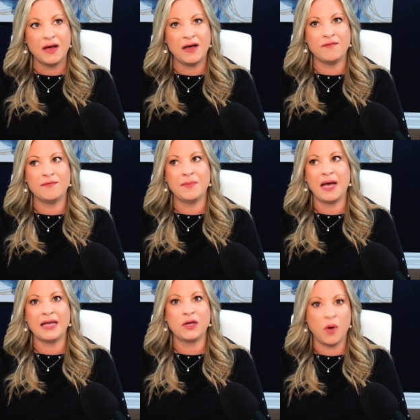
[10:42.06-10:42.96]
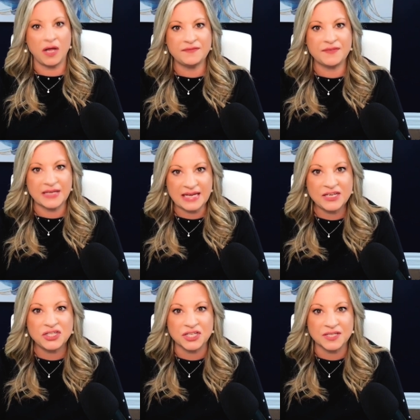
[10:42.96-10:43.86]
of my
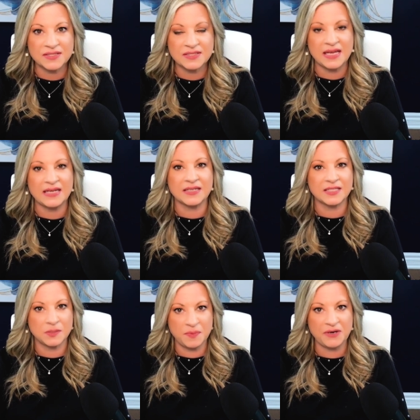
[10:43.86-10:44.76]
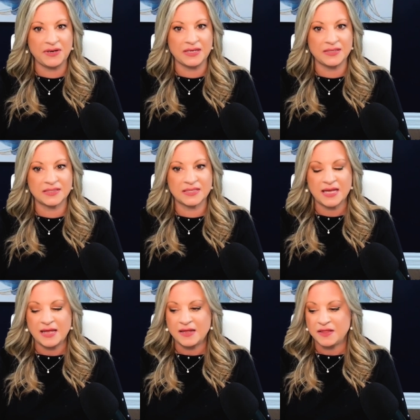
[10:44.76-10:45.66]
qualifications and experience
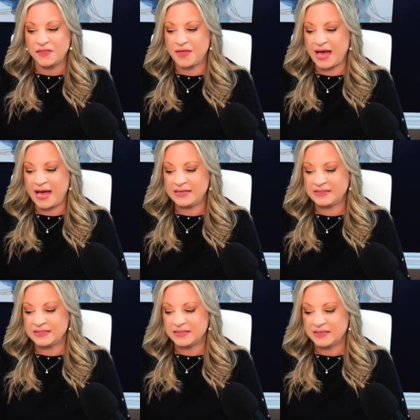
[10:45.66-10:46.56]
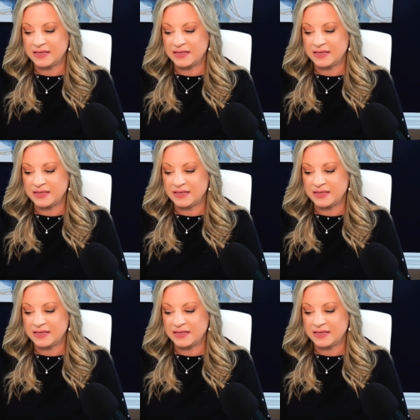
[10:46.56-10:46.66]
that